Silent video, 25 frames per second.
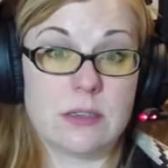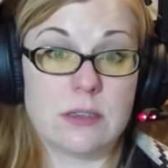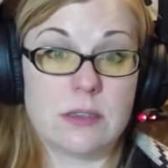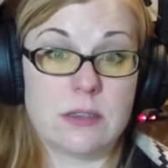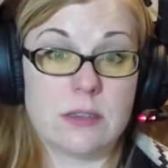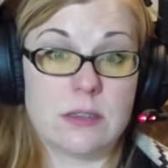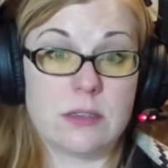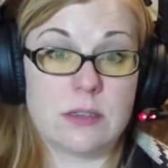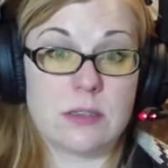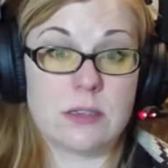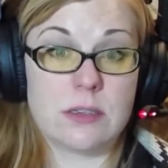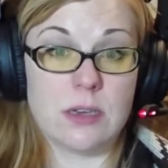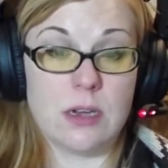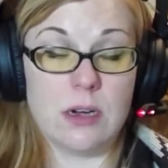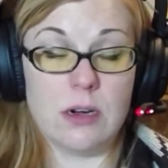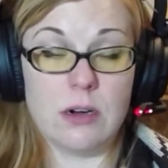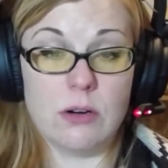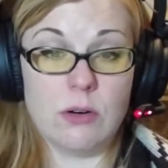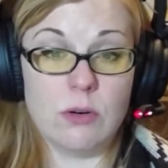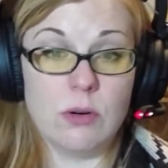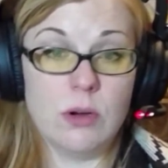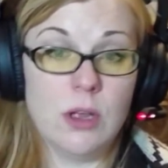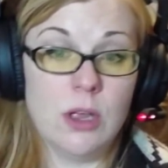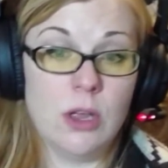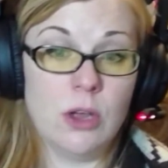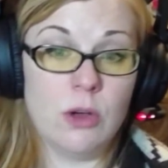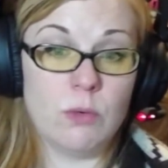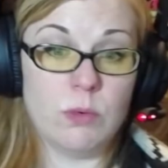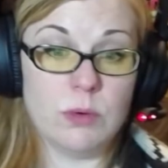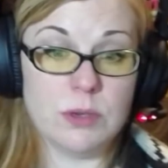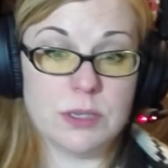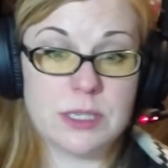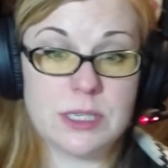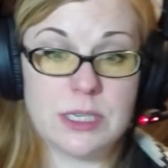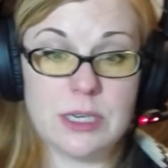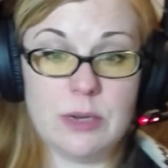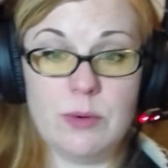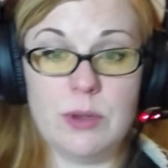So we'll
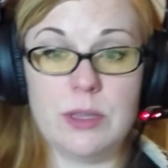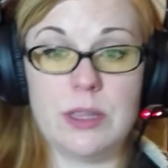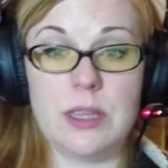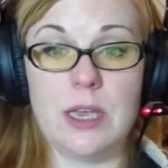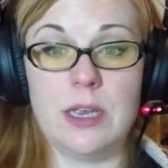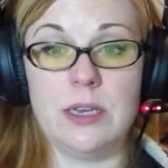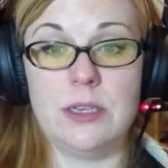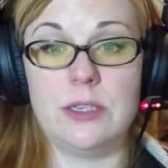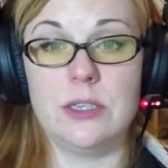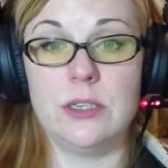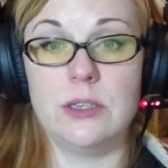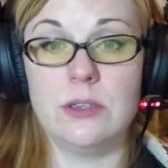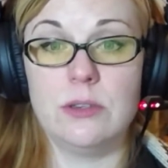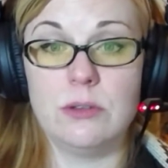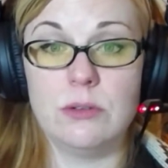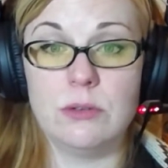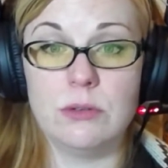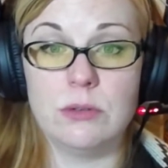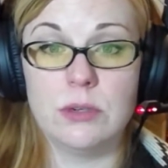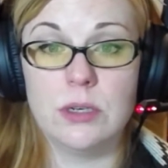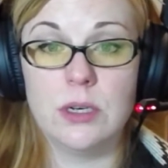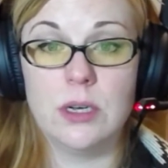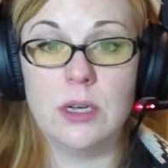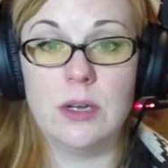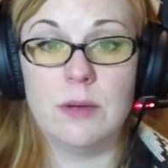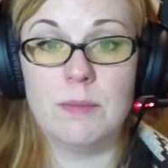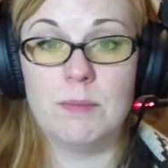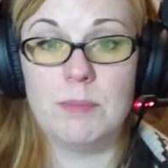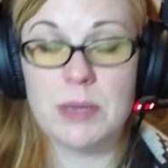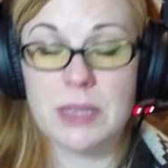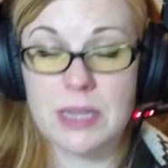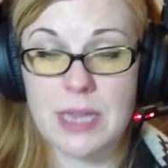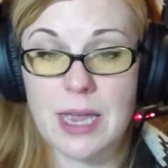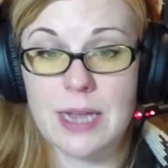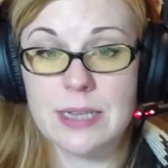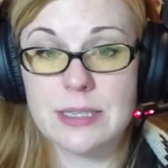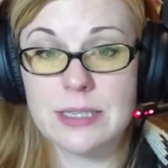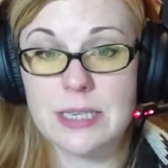see what they do,
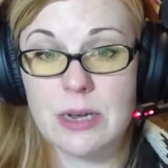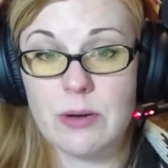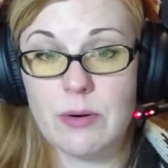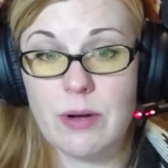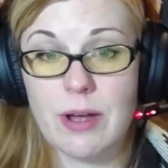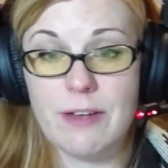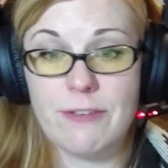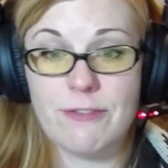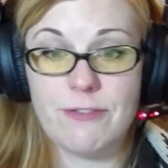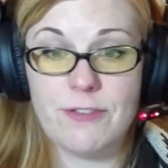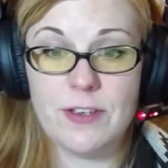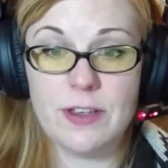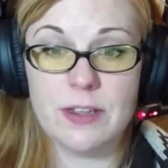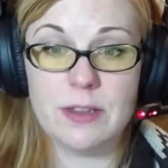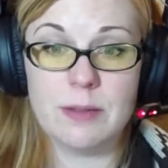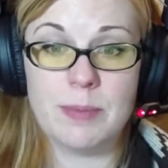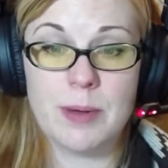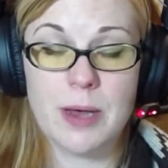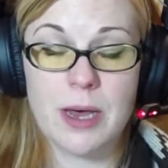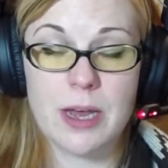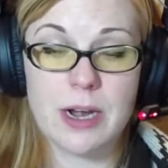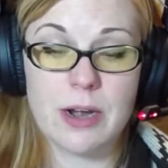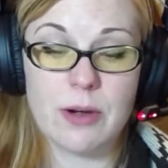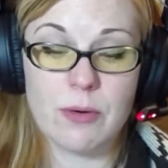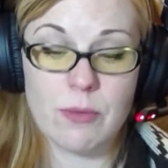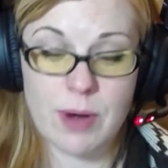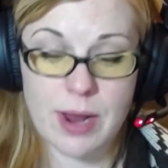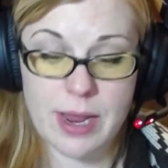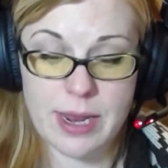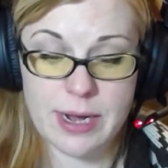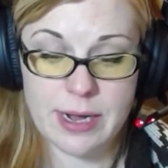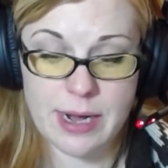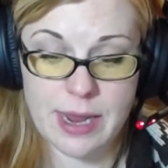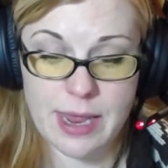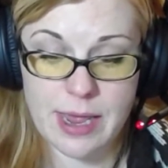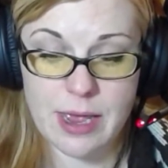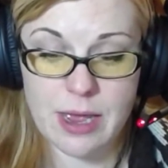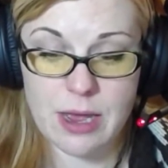but that's how I feel about it
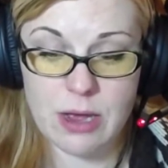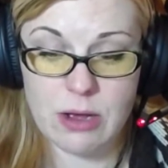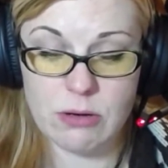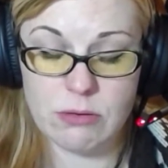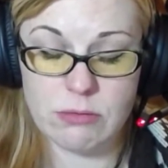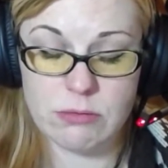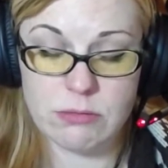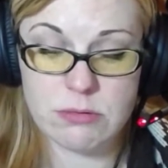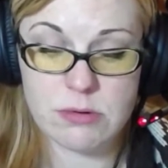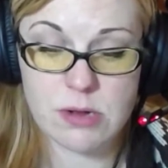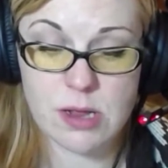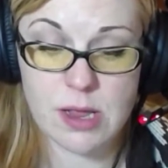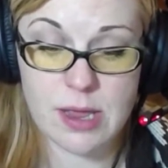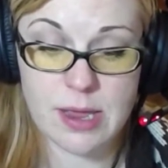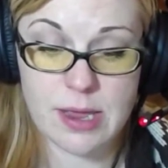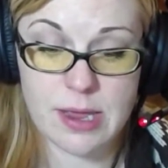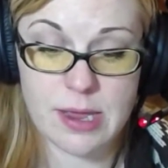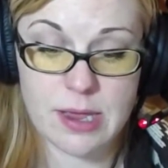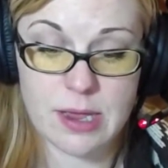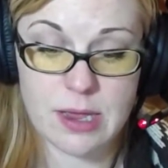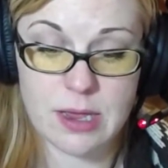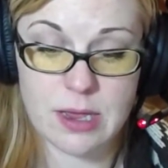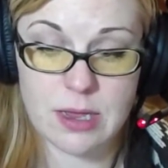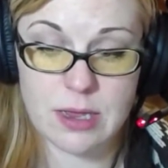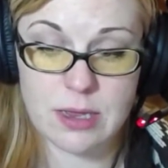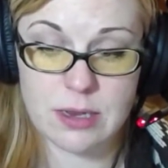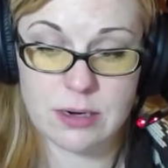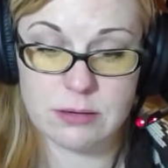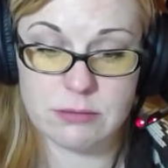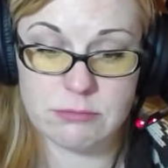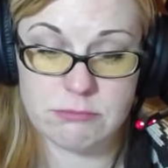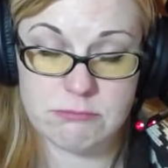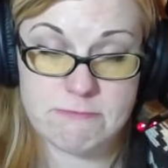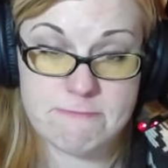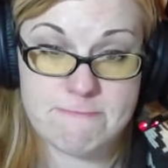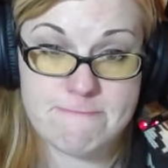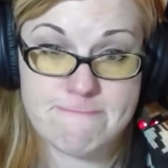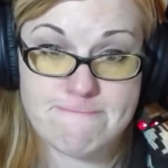right now.
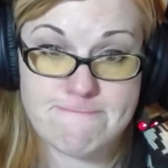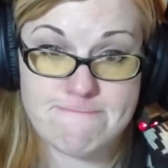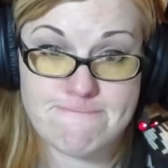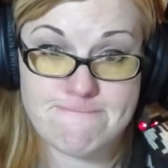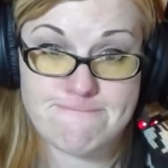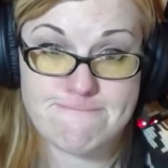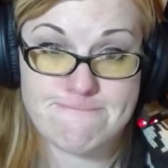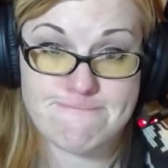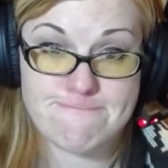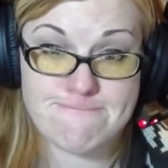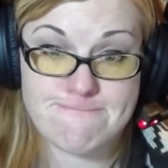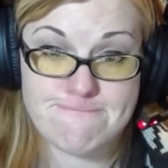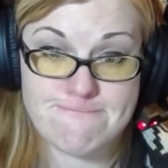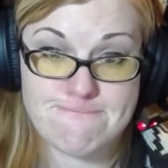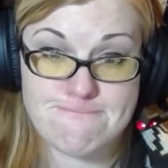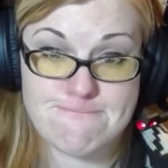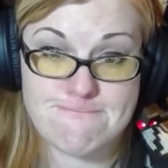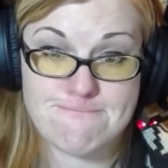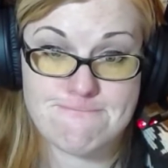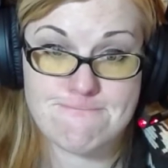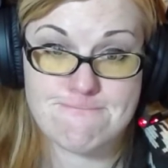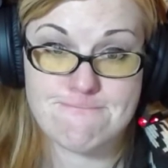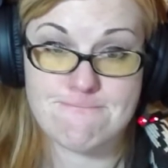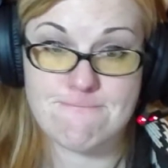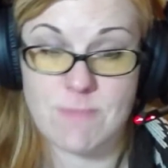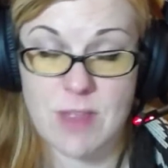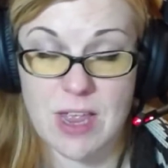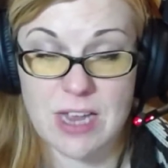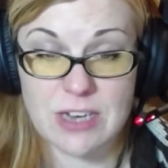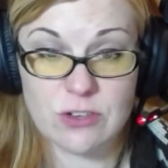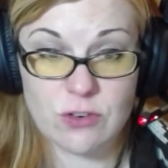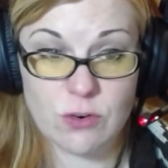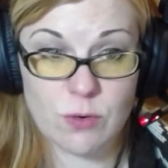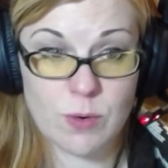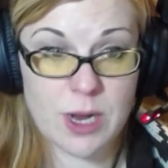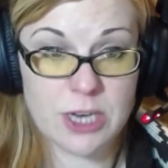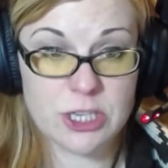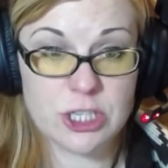And thanks
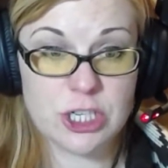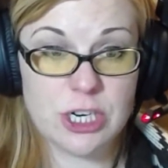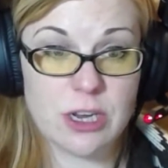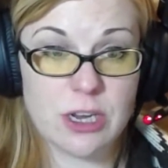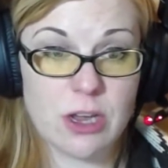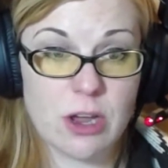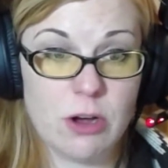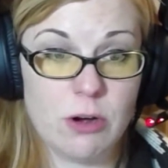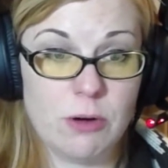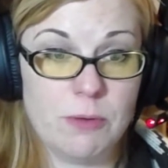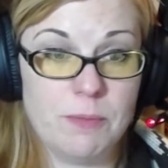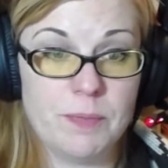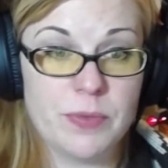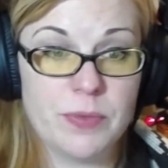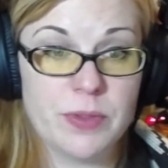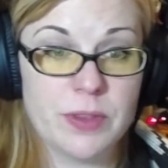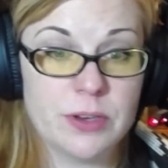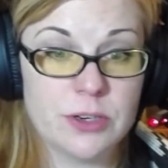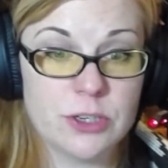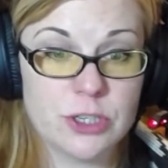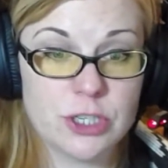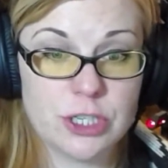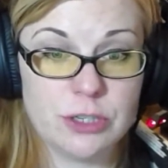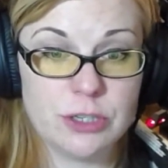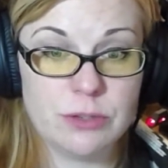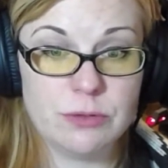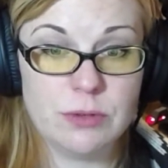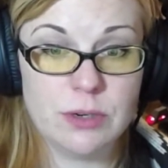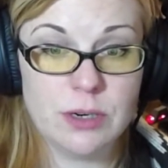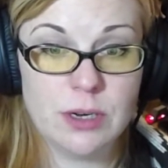for watching. Oh, shoot.